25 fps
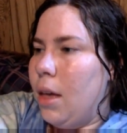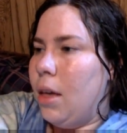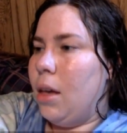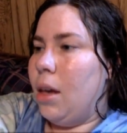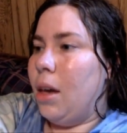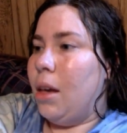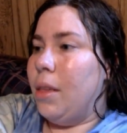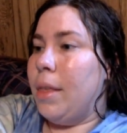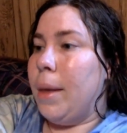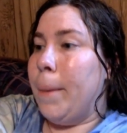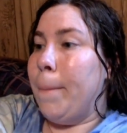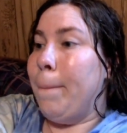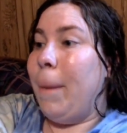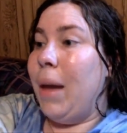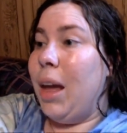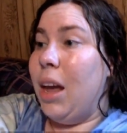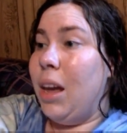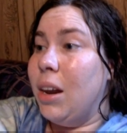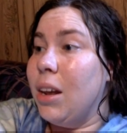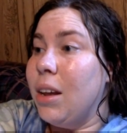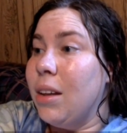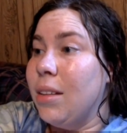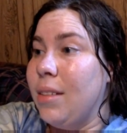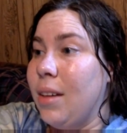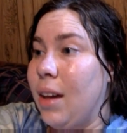And then
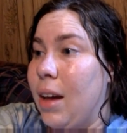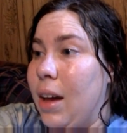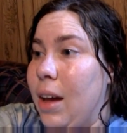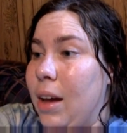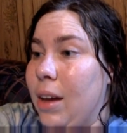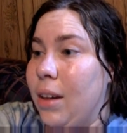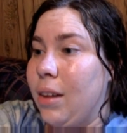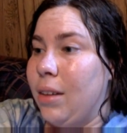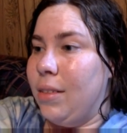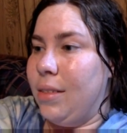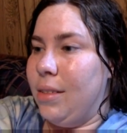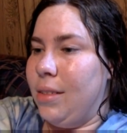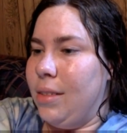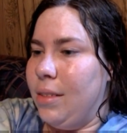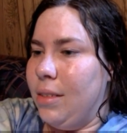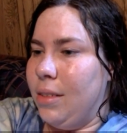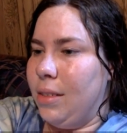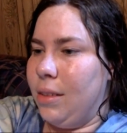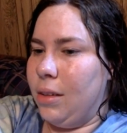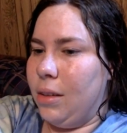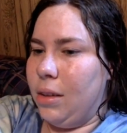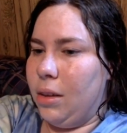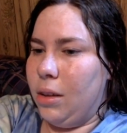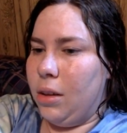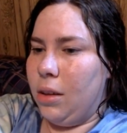panic
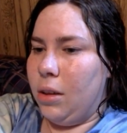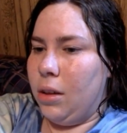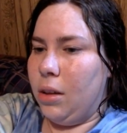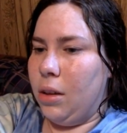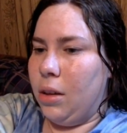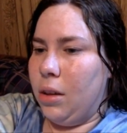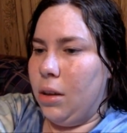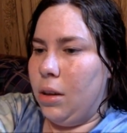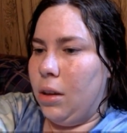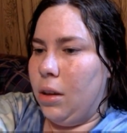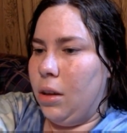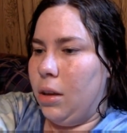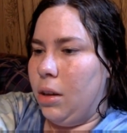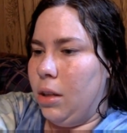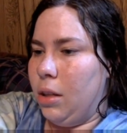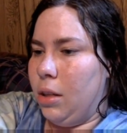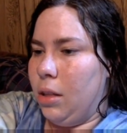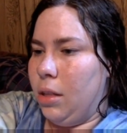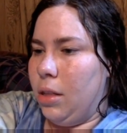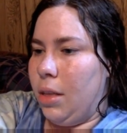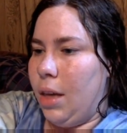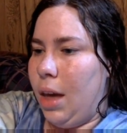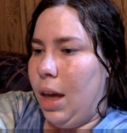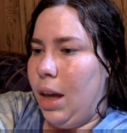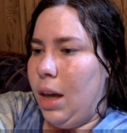attacks,
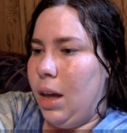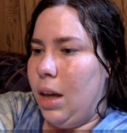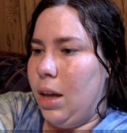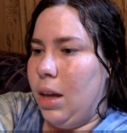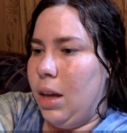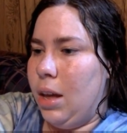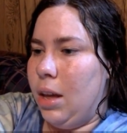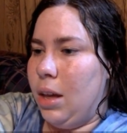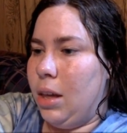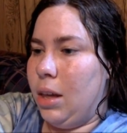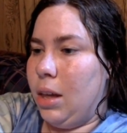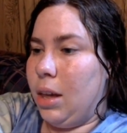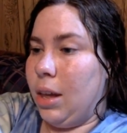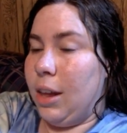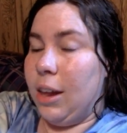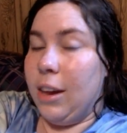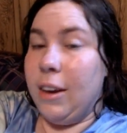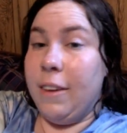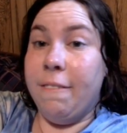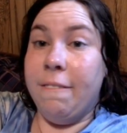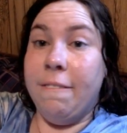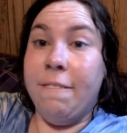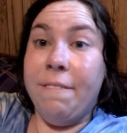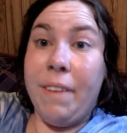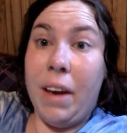they
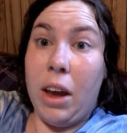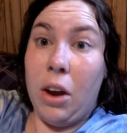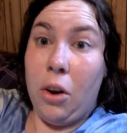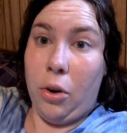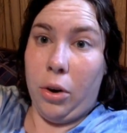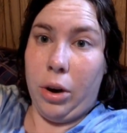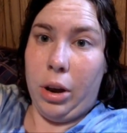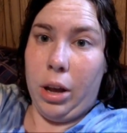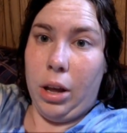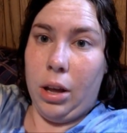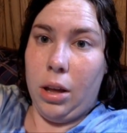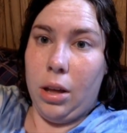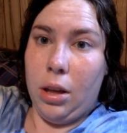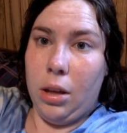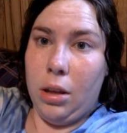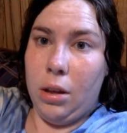can vary.